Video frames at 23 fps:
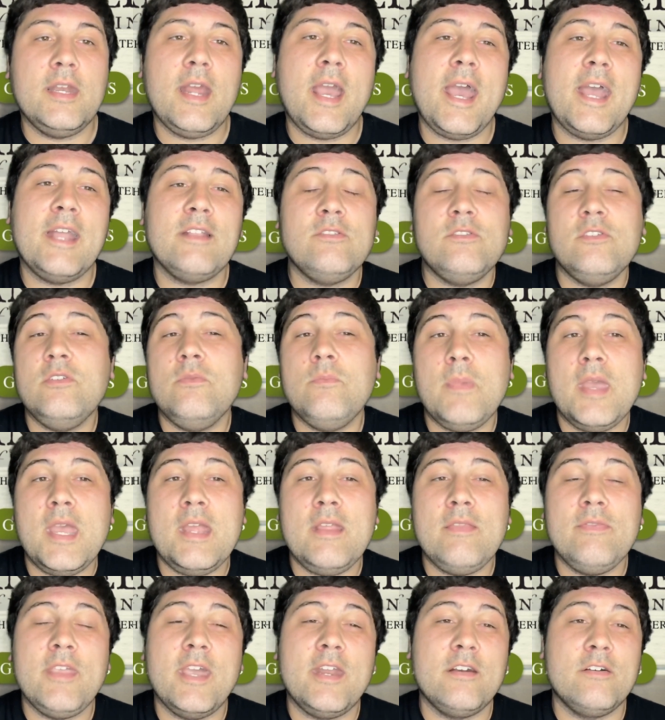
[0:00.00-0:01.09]
at two
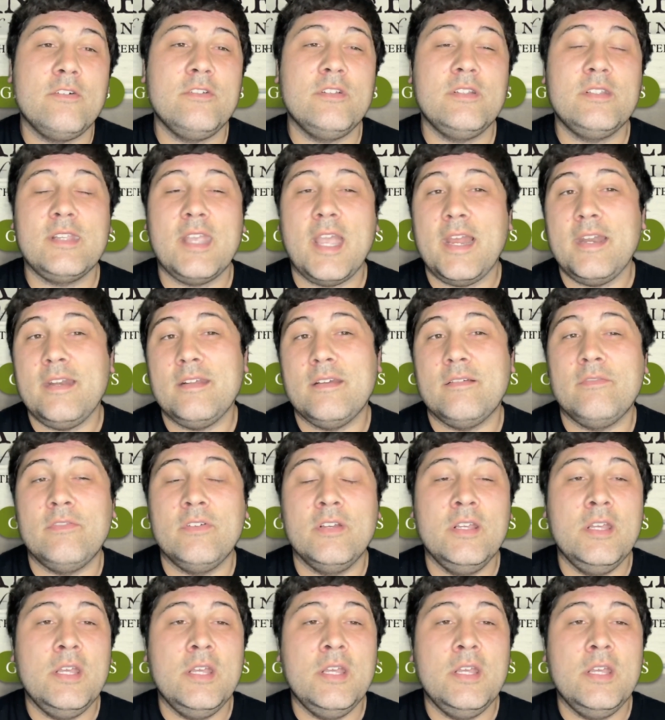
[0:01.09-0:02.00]
men that are just kind of